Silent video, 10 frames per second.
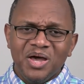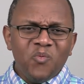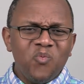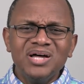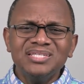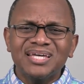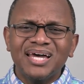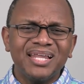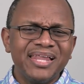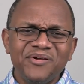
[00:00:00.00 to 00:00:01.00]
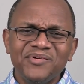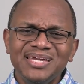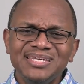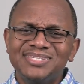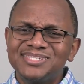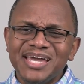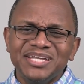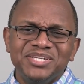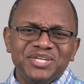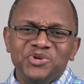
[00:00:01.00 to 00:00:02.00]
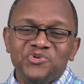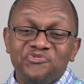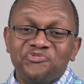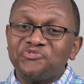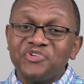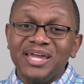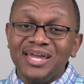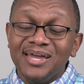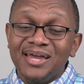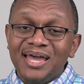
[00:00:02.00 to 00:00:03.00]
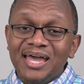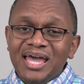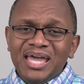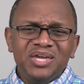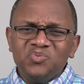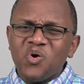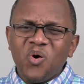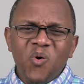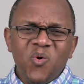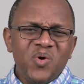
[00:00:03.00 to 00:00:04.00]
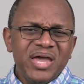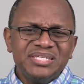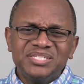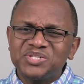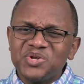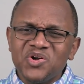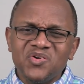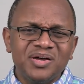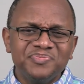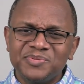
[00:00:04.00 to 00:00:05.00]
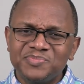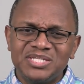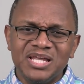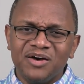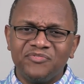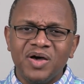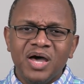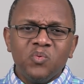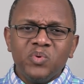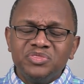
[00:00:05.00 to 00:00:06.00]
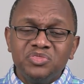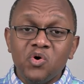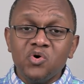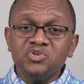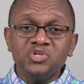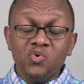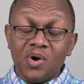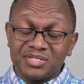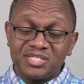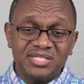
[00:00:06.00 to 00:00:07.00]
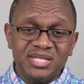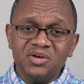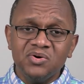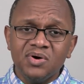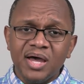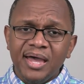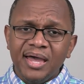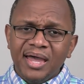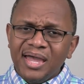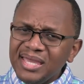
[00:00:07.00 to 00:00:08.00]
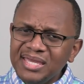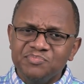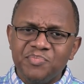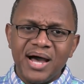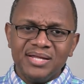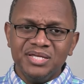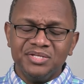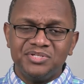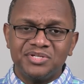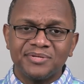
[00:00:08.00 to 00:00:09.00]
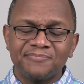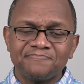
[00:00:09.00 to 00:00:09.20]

Once clarity sets you free, it will always stir up some stuff with those who are still in bondage.